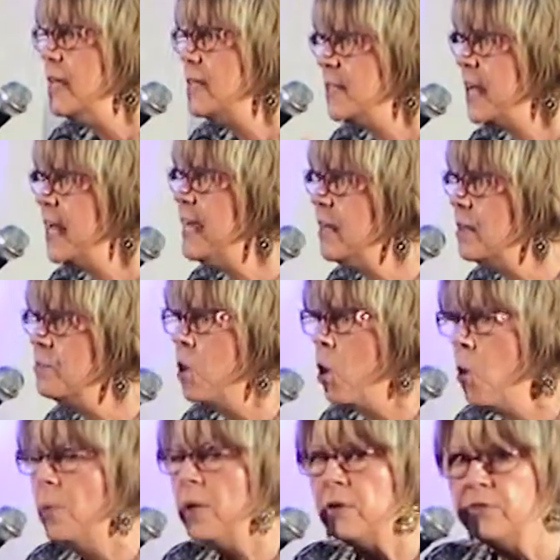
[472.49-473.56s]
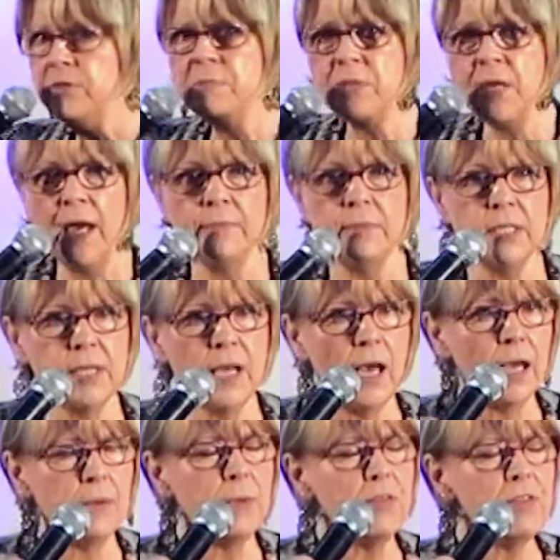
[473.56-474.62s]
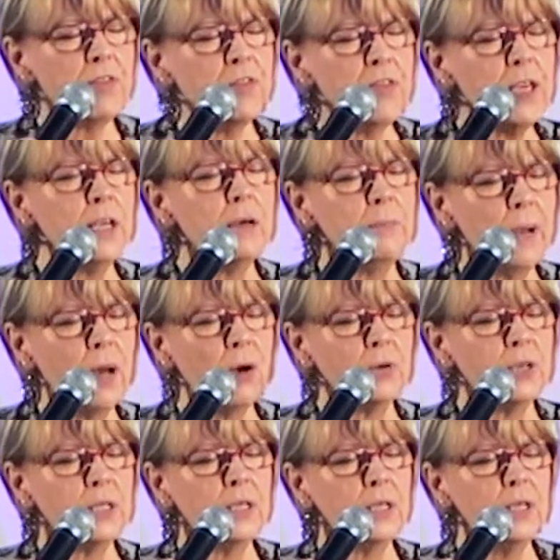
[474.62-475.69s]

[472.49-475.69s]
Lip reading: take a moment from time to time and think about